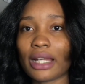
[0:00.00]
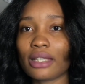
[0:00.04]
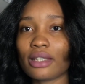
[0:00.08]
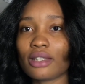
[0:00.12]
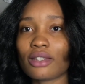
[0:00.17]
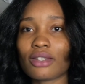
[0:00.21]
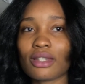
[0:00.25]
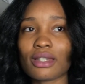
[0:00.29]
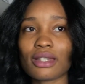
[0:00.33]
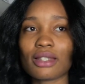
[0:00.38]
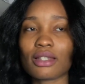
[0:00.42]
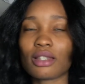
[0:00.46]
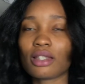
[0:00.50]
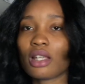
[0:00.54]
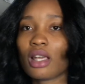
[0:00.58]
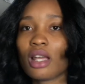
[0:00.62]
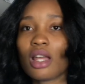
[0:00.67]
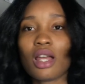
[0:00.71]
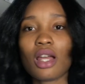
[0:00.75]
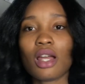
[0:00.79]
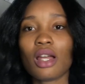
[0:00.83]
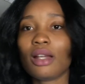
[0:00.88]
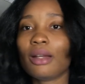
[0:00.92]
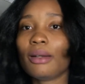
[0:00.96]
It's just,
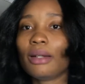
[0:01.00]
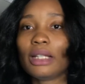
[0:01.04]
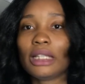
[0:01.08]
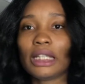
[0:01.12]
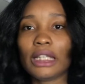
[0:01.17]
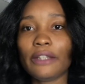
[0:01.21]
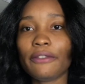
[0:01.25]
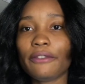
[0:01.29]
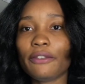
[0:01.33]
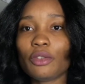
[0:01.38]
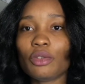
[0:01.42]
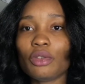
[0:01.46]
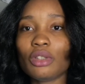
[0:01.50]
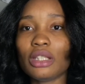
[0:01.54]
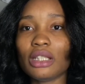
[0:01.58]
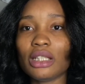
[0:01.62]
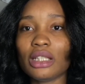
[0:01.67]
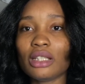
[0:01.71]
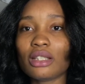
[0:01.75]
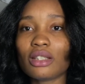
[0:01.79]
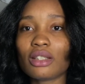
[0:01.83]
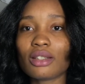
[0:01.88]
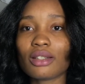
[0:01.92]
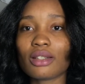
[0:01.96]
if you
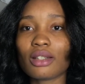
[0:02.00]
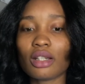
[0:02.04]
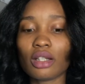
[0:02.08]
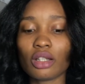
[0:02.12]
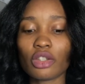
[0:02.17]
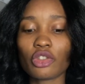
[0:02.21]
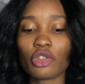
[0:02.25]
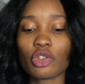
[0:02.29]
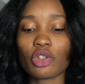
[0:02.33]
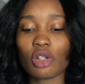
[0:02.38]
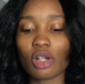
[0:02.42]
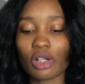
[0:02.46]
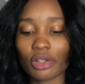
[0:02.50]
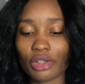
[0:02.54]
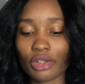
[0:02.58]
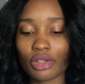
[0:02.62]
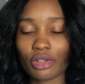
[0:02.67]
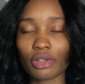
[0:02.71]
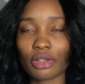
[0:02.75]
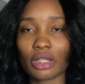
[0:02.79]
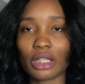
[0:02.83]
need structure,